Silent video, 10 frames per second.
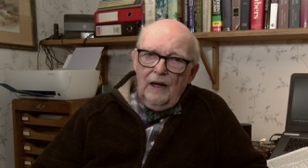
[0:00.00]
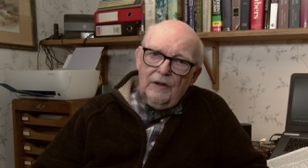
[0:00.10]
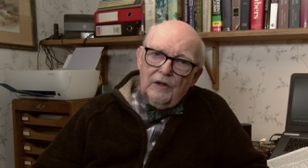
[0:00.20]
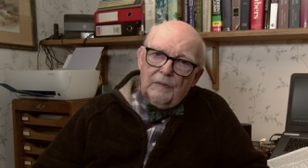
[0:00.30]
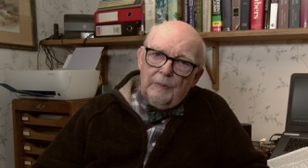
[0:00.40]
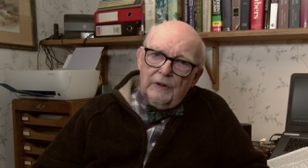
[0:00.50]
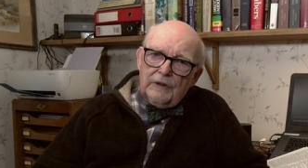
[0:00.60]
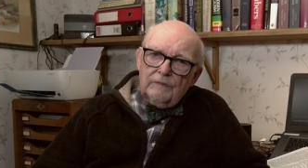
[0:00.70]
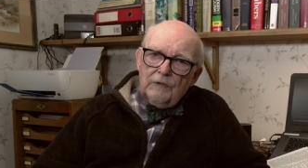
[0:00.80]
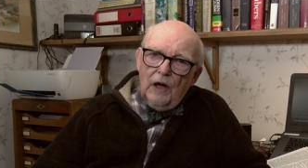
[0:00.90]
And the
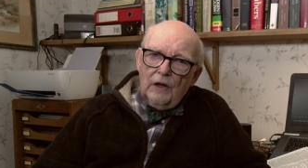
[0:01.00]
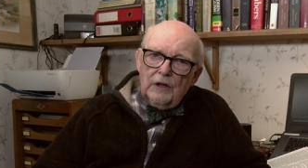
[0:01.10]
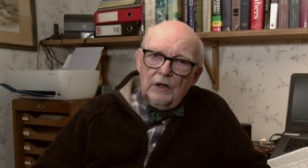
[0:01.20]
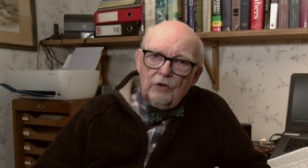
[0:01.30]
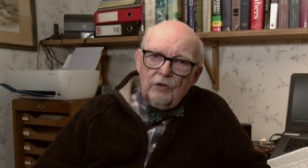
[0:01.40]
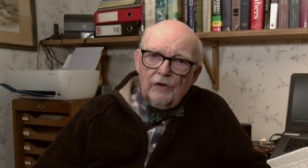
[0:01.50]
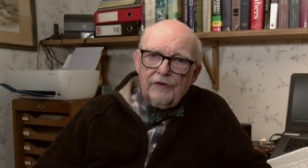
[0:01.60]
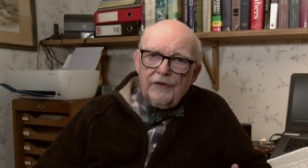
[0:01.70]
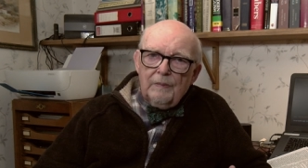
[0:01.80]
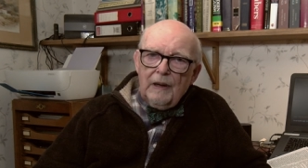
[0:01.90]
Spirit of God
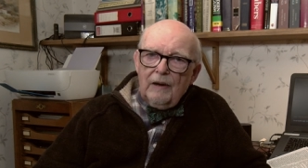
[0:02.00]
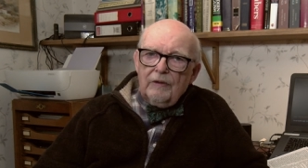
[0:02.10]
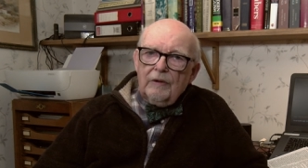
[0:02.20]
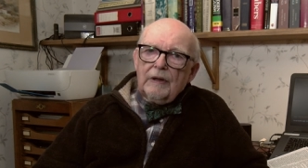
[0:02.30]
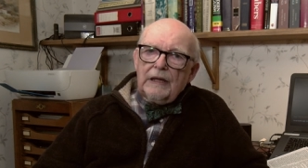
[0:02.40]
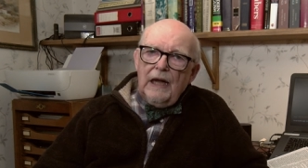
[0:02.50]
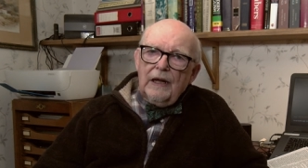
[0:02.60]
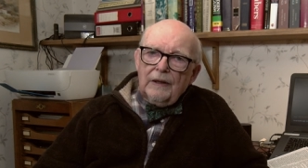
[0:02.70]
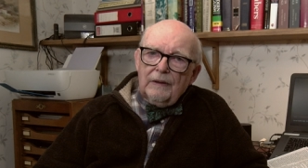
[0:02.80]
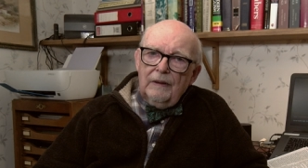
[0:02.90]
crossed the barrier
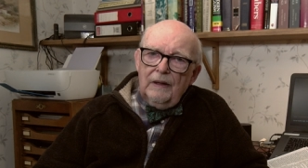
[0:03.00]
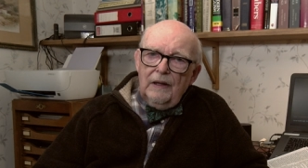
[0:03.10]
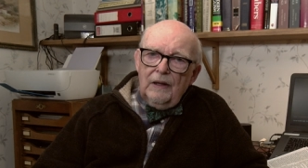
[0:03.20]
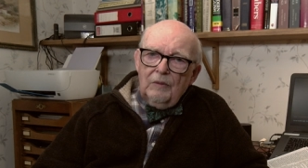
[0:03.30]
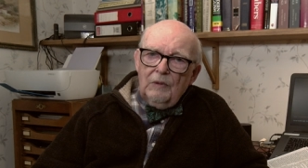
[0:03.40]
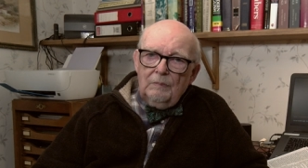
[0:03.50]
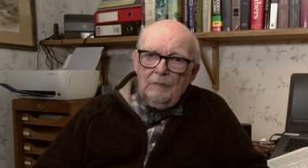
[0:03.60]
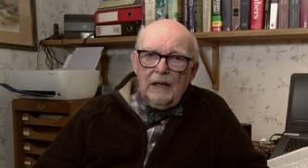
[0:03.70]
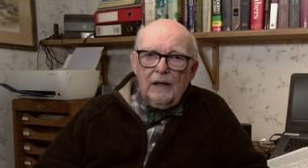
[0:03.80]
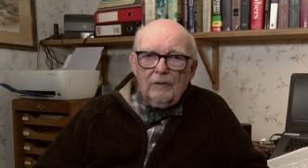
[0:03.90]
again when
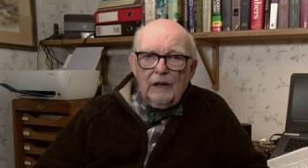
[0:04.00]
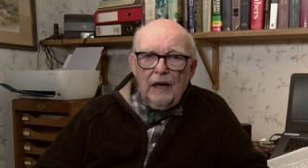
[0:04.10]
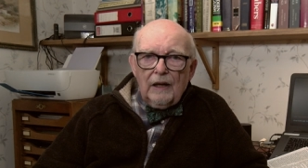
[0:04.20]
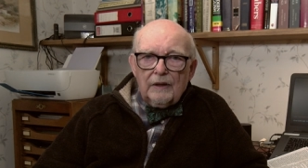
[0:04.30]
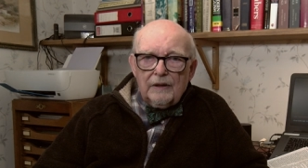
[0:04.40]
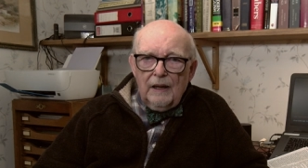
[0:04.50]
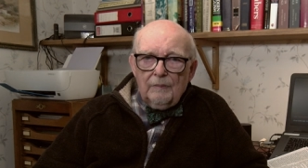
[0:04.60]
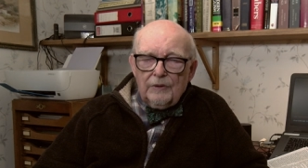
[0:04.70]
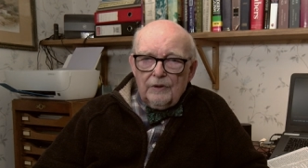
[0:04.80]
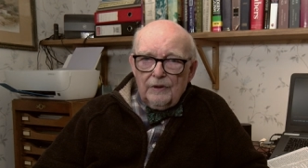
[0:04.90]
Mary
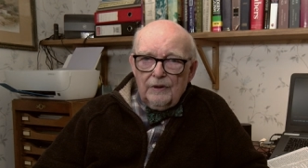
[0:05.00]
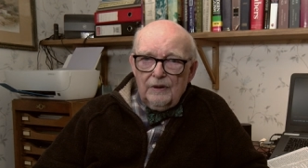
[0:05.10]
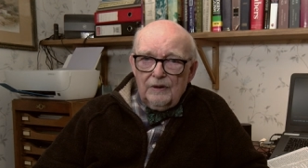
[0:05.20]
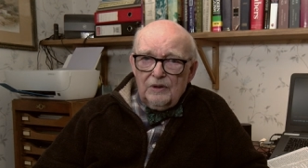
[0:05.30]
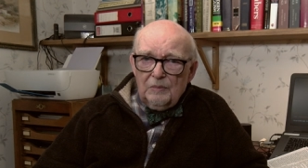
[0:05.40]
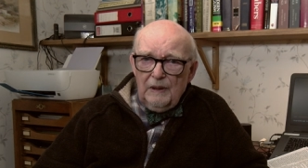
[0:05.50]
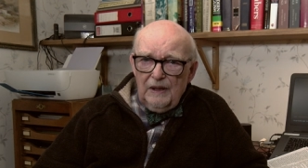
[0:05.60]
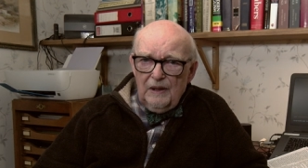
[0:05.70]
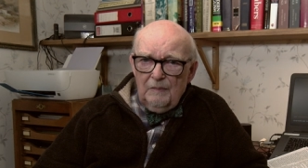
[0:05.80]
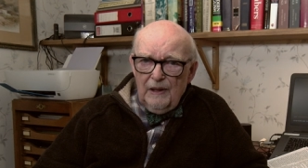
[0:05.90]
accepted to
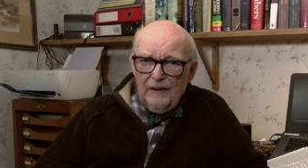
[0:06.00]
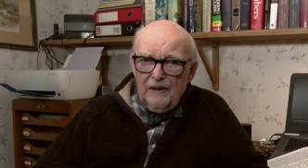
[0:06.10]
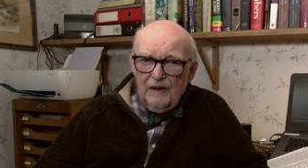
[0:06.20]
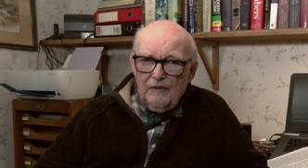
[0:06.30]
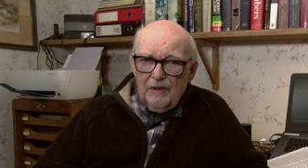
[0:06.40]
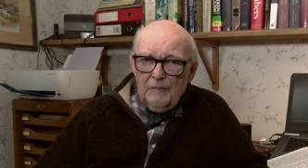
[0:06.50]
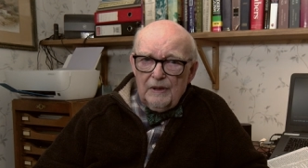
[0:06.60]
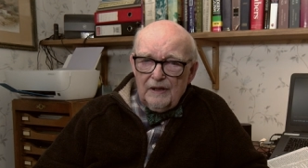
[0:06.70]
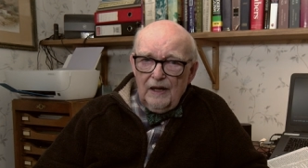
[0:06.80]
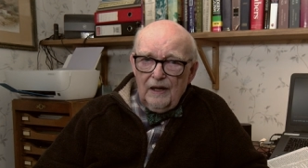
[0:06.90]
be the mother of the
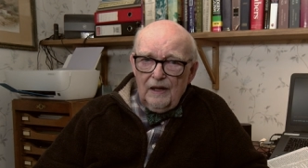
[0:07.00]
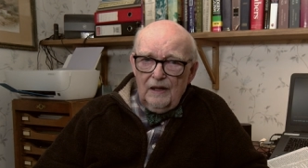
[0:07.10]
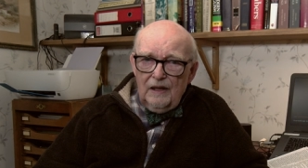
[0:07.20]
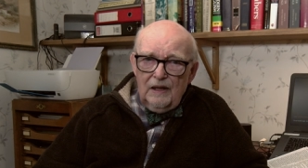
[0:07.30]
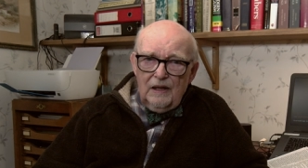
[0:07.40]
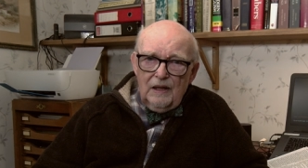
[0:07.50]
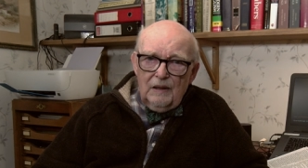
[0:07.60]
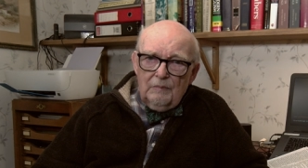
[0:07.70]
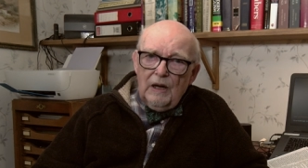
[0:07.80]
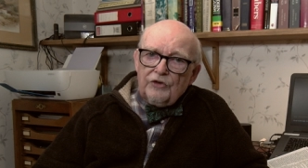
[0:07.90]
Messiah,
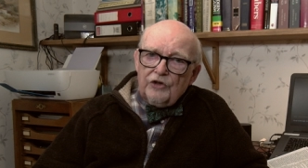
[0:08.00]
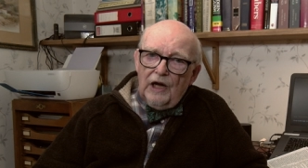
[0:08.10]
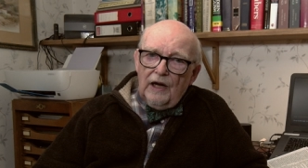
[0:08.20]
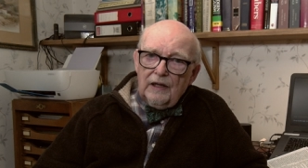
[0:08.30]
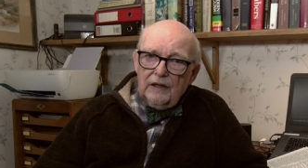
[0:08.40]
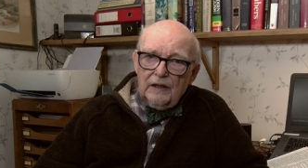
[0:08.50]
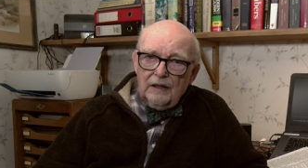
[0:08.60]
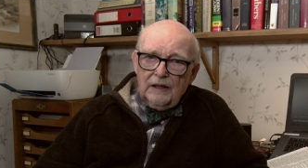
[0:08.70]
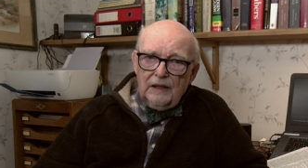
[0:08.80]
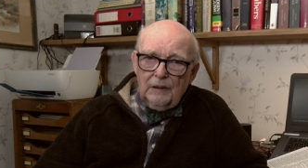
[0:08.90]
Mashiach
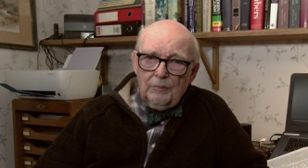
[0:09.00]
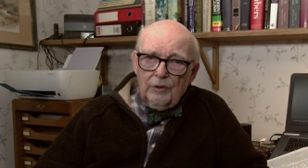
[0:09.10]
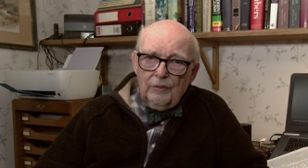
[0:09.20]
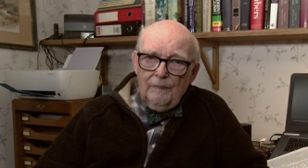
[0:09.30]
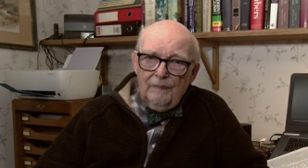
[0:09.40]
in Hebrew.